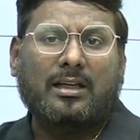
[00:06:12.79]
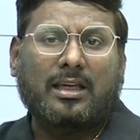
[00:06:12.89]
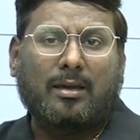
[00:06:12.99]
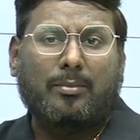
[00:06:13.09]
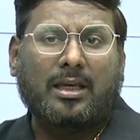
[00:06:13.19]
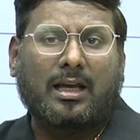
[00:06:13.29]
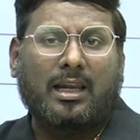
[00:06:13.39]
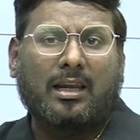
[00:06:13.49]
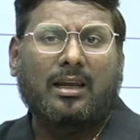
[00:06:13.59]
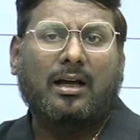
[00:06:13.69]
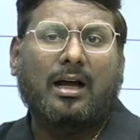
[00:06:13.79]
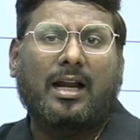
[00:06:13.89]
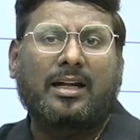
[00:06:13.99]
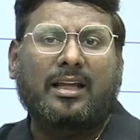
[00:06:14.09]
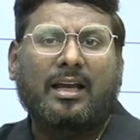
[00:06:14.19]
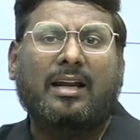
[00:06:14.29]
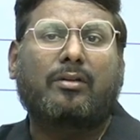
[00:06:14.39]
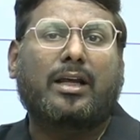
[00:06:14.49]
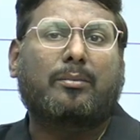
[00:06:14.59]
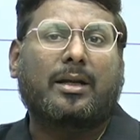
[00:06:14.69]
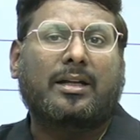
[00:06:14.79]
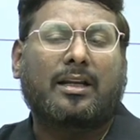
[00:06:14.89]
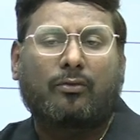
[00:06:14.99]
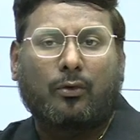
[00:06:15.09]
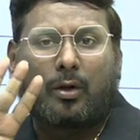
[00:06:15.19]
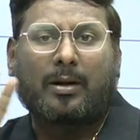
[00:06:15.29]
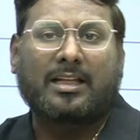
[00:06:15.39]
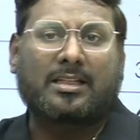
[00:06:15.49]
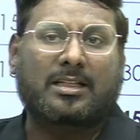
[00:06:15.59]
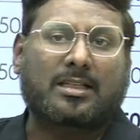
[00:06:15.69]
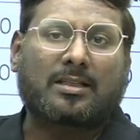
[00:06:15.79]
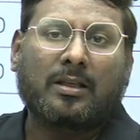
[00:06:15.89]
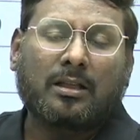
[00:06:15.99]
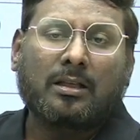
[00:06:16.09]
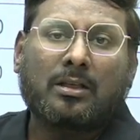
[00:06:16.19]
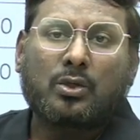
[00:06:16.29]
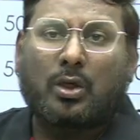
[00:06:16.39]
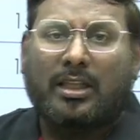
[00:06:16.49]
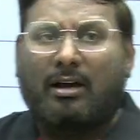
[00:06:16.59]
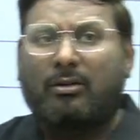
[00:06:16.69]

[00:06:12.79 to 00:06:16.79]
chemical and environmental, 4 branches. So they have